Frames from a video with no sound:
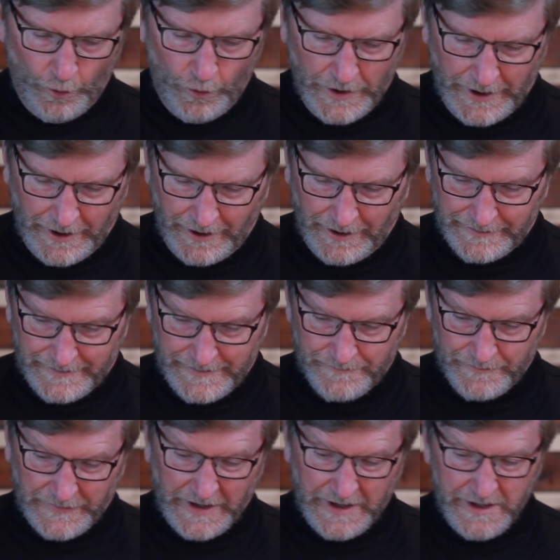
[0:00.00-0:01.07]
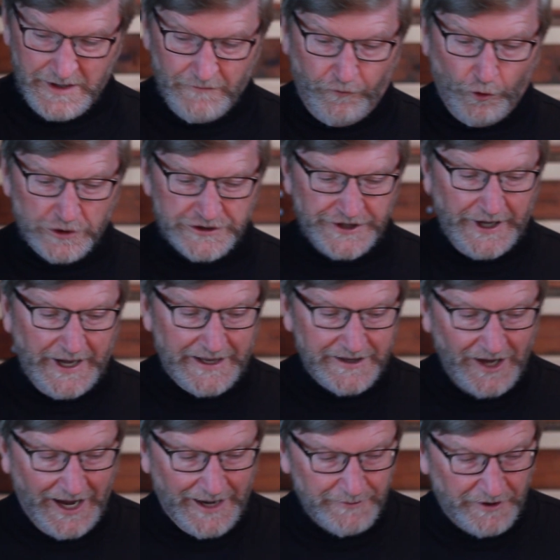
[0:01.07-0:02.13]
Well, fortunately, I
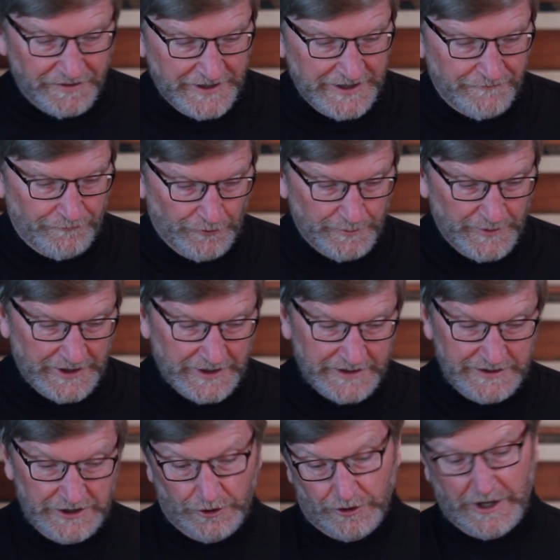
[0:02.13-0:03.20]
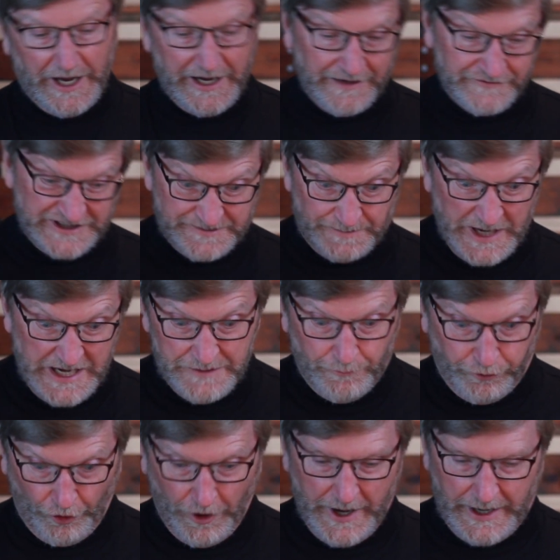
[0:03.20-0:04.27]
had time to think for a minute, kind of
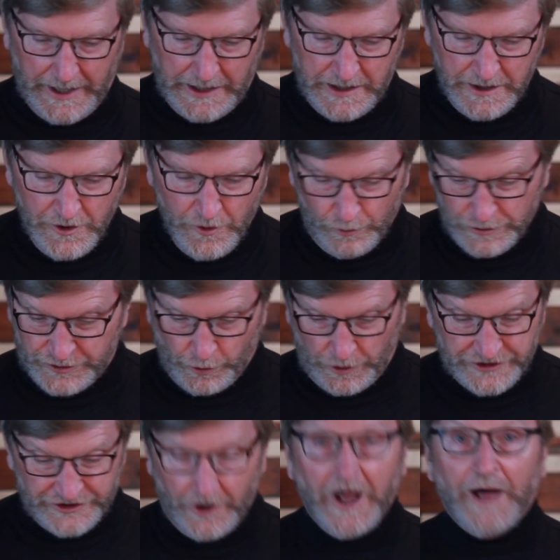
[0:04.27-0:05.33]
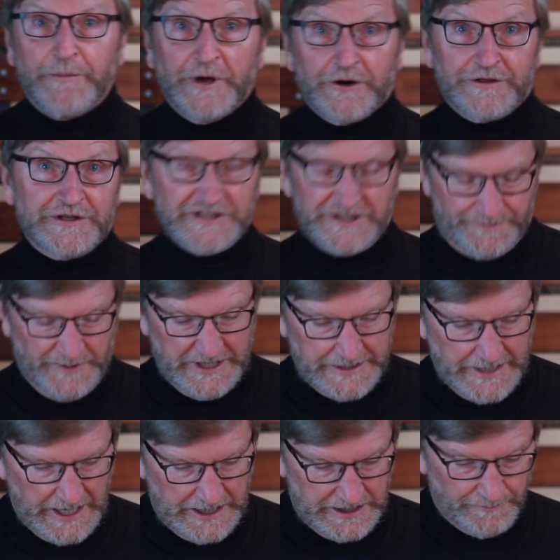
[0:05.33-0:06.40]
speed pray, which works a lot better than
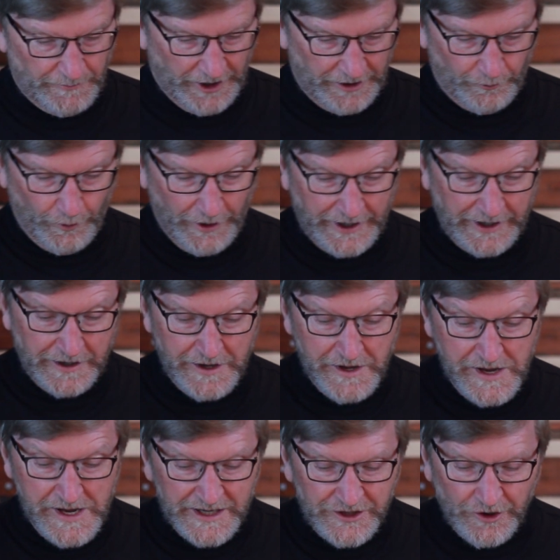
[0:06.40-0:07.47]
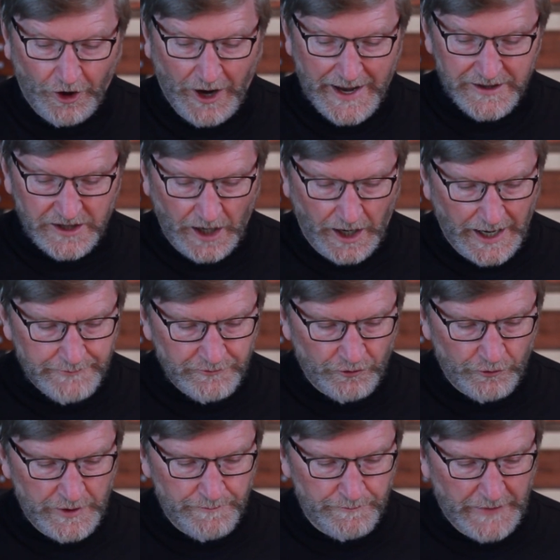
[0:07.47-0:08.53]
speed dating, by the way. I had time to
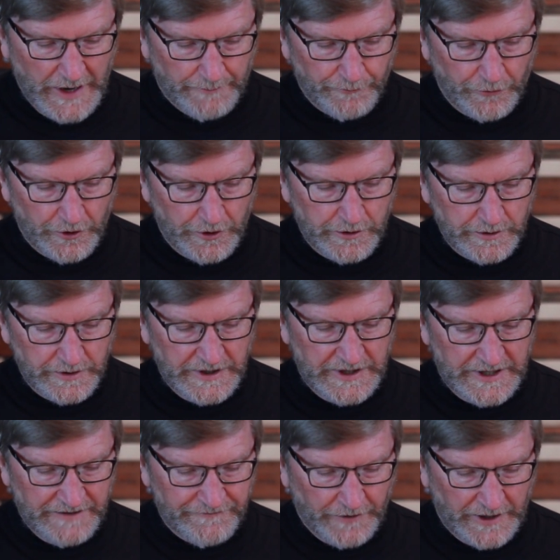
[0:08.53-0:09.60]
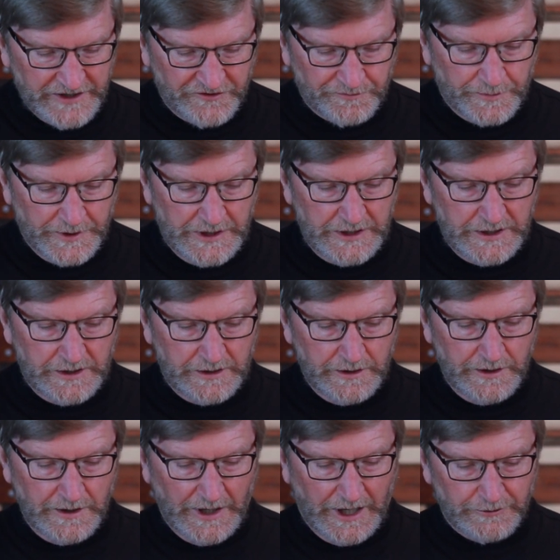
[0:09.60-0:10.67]
remember that if I speak,
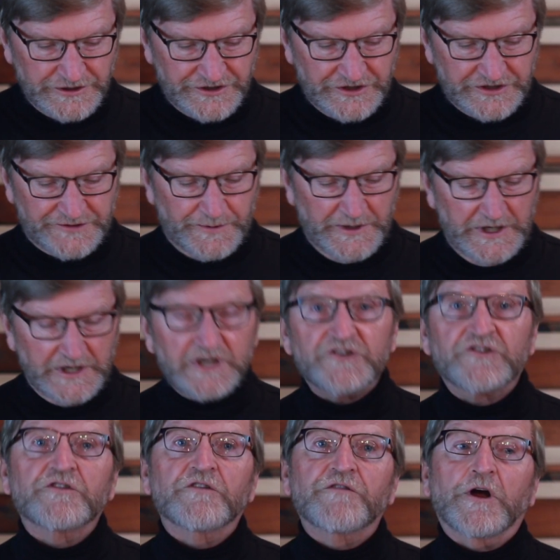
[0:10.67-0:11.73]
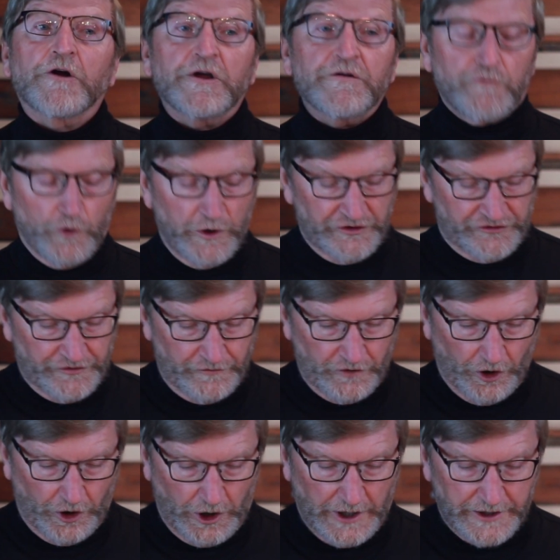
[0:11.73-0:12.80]
I was to speak as the very voice of
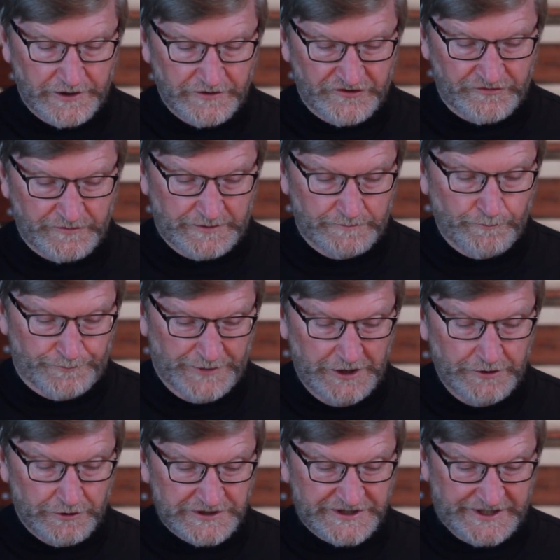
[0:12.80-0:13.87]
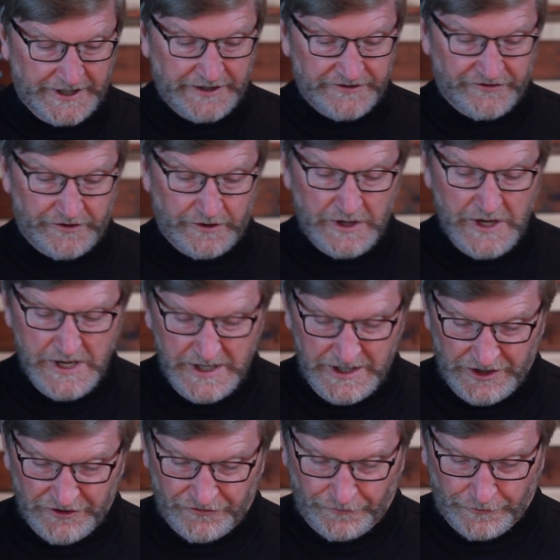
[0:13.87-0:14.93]
God, as Peter says in
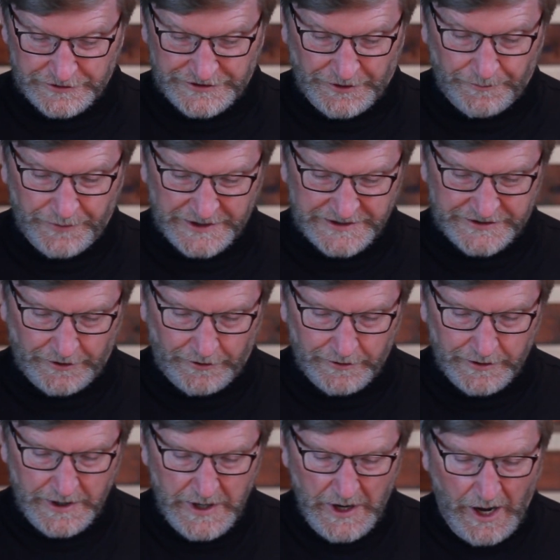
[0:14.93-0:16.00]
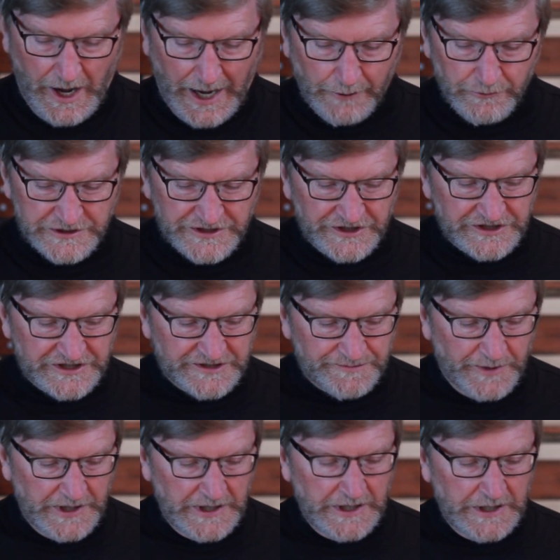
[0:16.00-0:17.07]
his first epistle. I was to
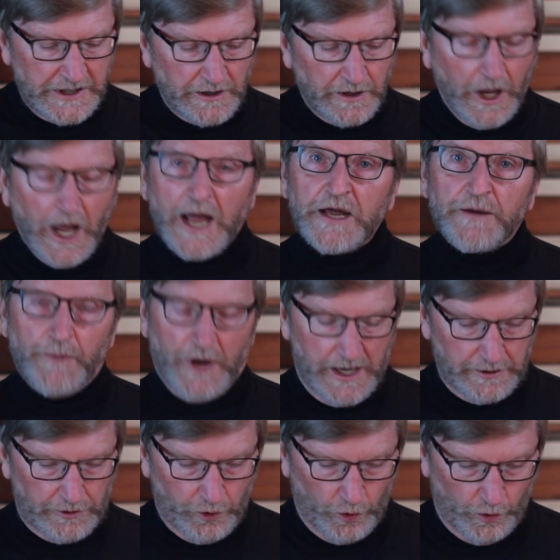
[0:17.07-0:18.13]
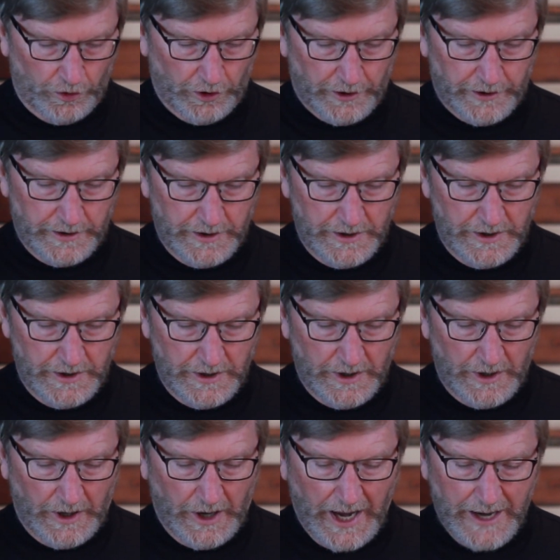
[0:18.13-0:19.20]
speak like my Lord.
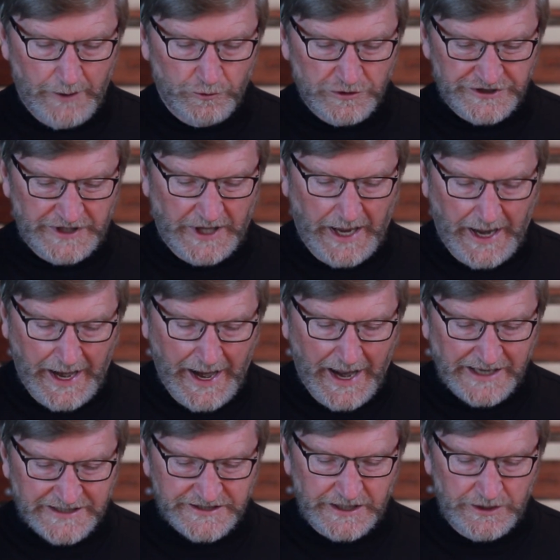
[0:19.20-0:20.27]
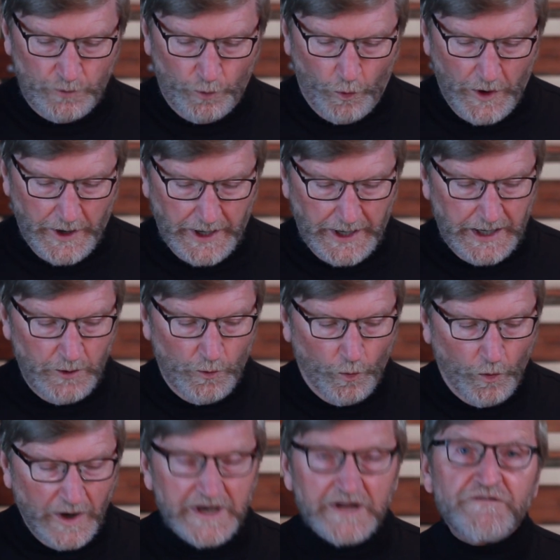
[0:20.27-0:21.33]
I was to ask and weigh,
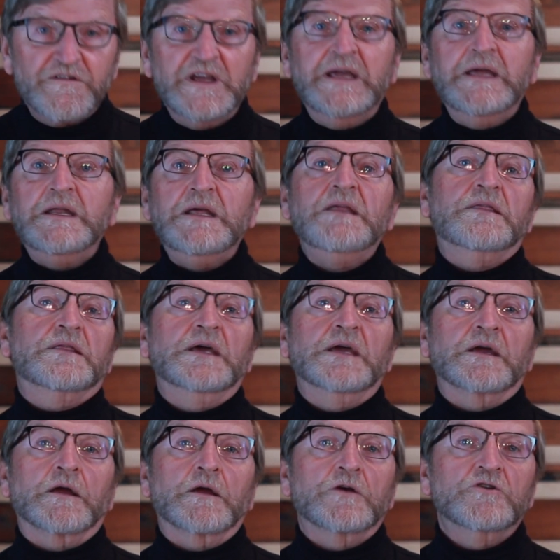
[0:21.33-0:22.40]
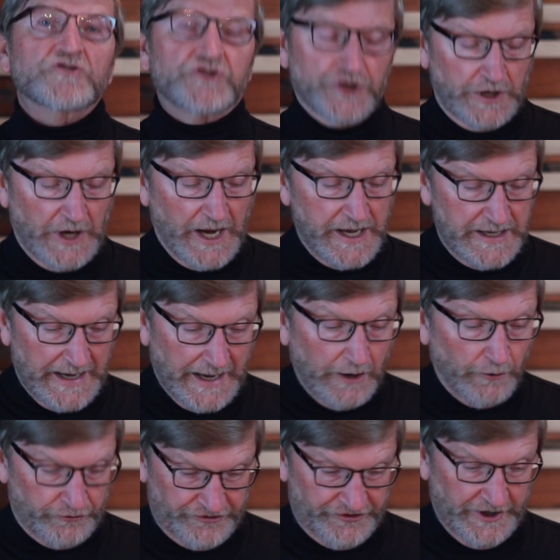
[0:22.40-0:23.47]
what, if anything, should I
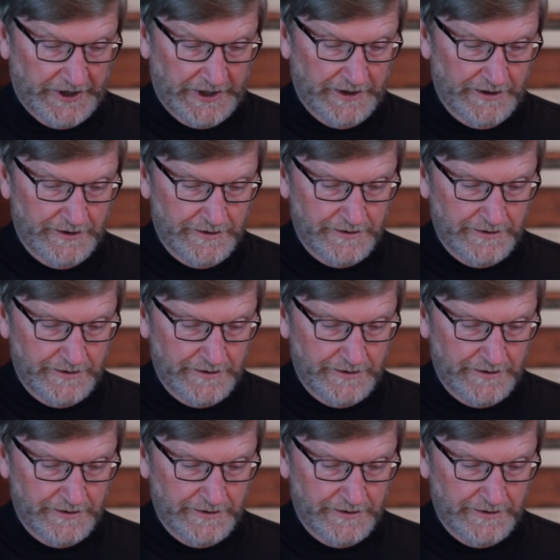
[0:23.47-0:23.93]
now say?